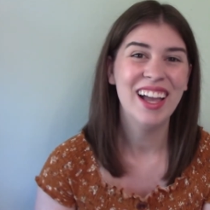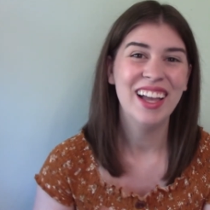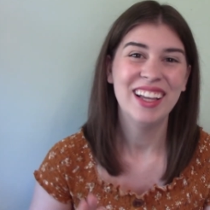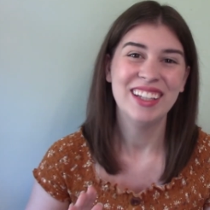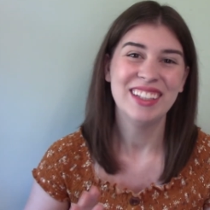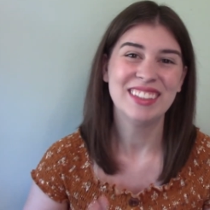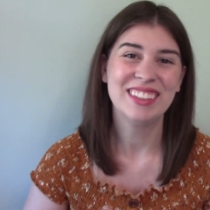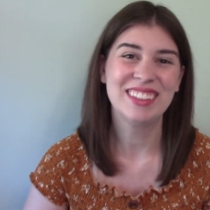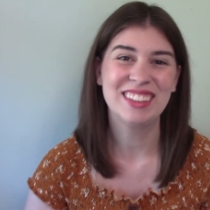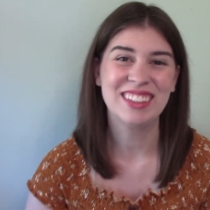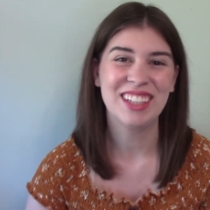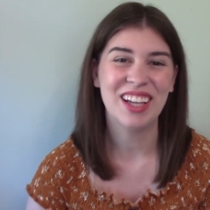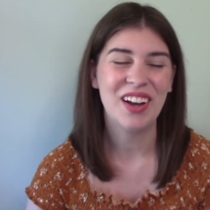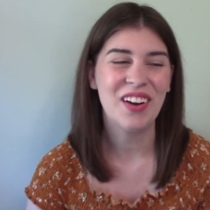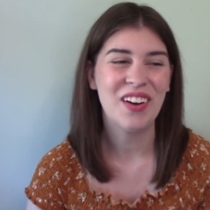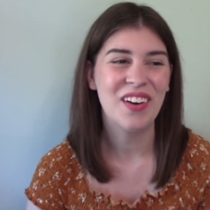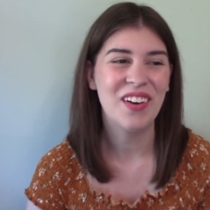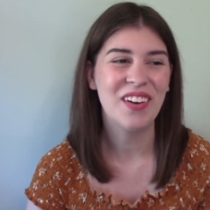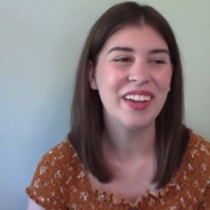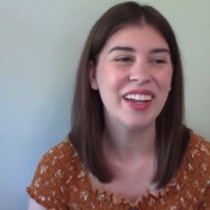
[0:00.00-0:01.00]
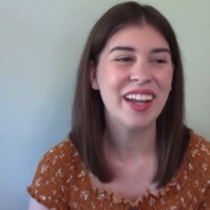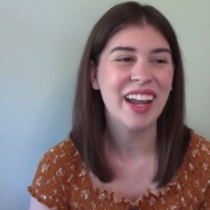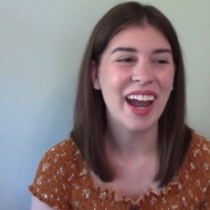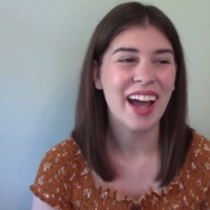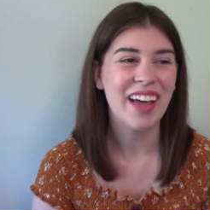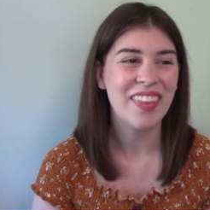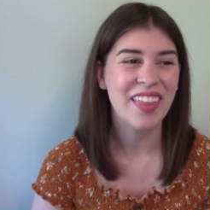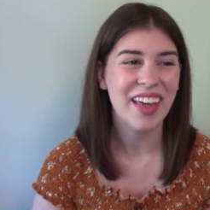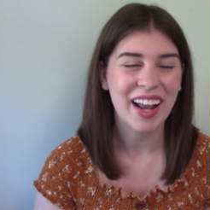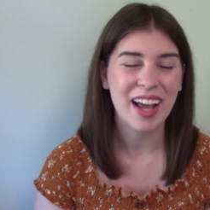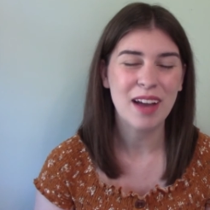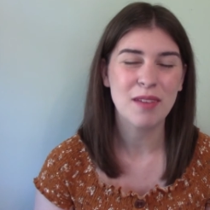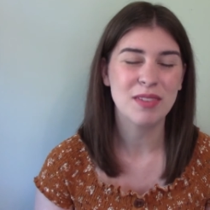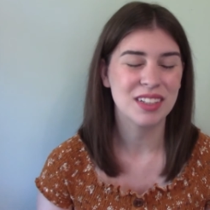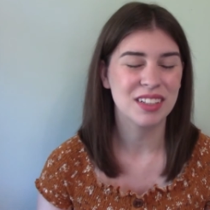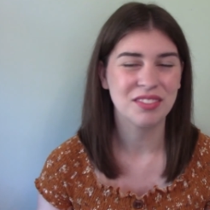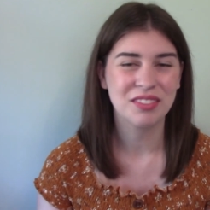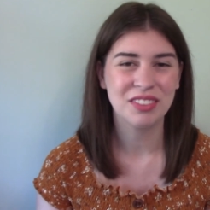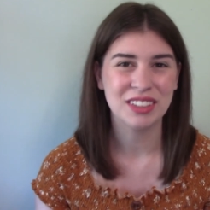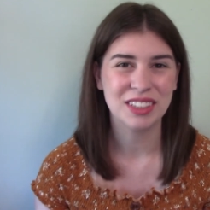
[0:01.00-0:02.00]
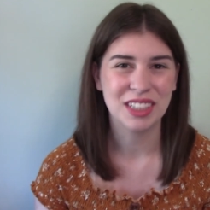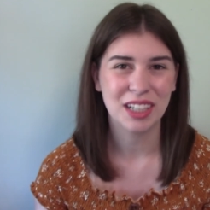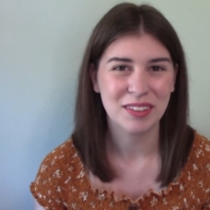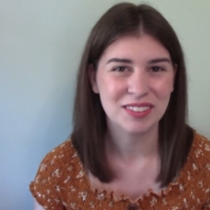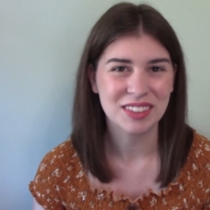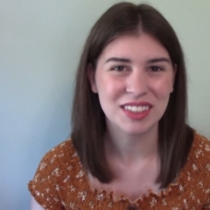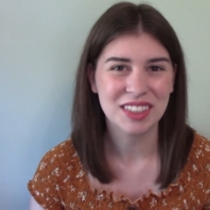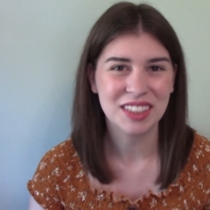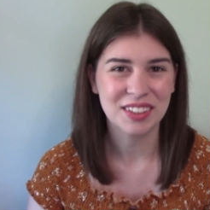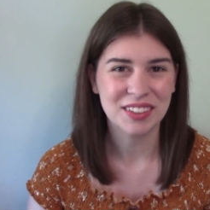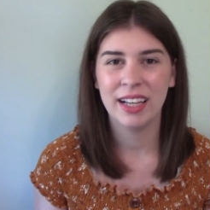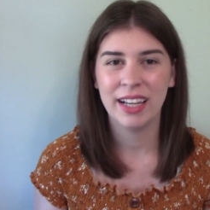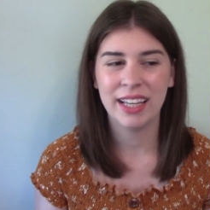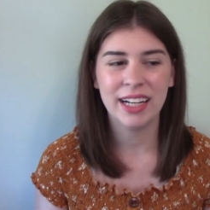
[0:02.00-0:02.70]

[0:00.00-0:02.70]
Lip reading: So yeah, that happened a few times too.